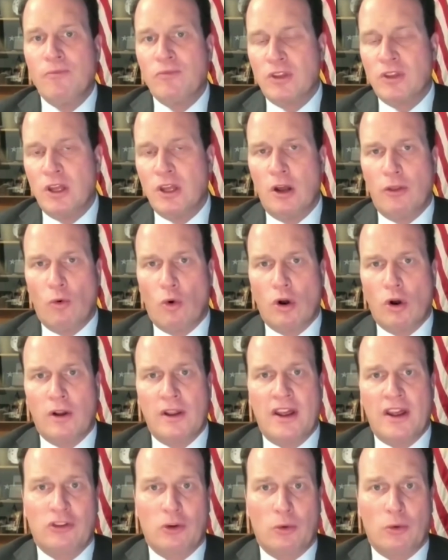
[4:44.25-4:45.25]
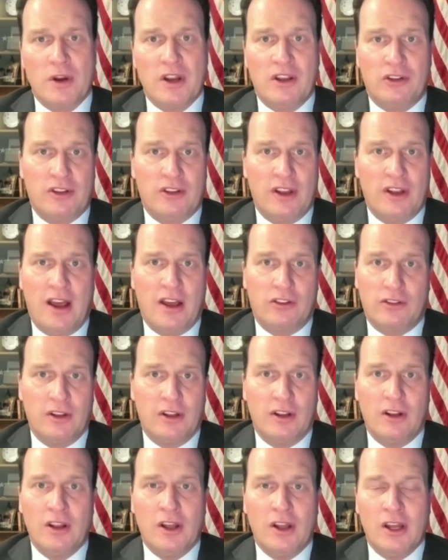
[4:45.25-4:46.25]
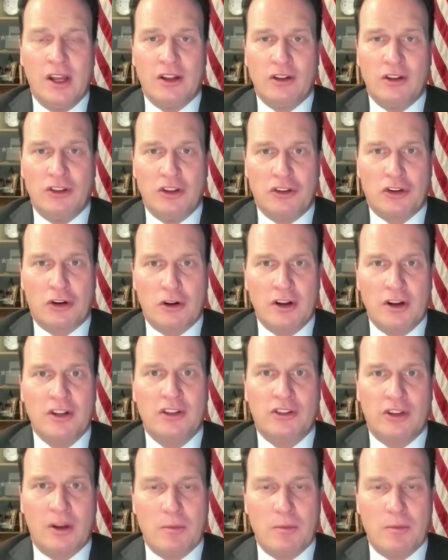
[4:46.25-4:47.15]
the world has to reassess that deterrence.